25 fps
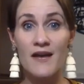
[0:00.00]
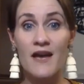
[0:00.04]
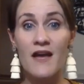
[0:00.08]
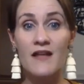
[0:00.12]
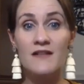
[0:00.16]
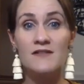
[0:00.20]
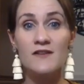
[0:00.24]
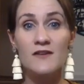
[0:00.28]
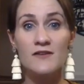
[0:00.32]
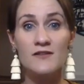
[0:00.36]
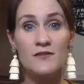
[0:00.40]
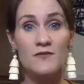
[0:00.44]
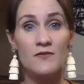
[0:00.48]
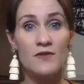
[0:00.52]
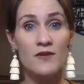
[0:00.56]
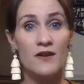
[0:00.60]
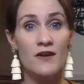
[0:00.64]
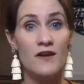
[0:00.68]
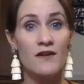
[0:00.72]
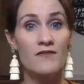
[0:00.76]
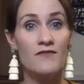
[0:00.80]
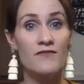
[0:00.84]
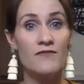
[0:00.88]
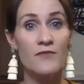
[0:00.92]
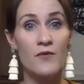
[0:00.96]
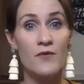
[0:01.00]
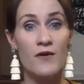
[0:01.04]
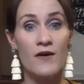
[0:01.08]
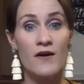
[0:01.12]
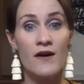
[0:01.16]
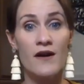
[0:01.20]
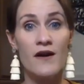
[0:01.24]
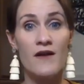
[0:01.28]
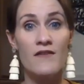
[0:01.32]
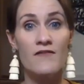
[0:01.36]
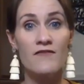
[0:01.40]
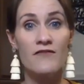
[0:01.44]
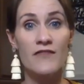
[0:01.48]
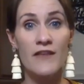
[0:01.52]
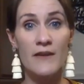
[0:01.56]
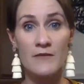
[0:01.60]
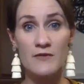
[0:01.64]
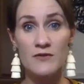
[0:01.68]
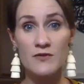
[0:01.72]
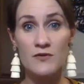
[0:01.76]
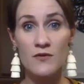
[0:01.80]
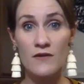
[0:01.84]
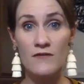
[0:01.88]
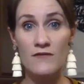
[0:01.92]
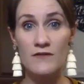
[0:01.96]
It's also really good for
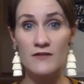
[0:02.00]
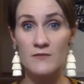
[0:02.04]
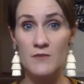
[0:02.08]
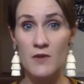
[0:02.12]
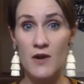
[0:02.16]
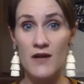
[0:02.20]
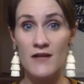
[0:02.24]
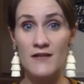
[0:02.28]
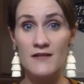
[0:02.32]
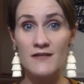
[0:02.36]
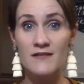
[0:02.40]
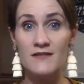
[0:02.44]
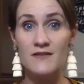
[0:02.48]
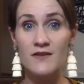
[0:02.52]
inflammatory response,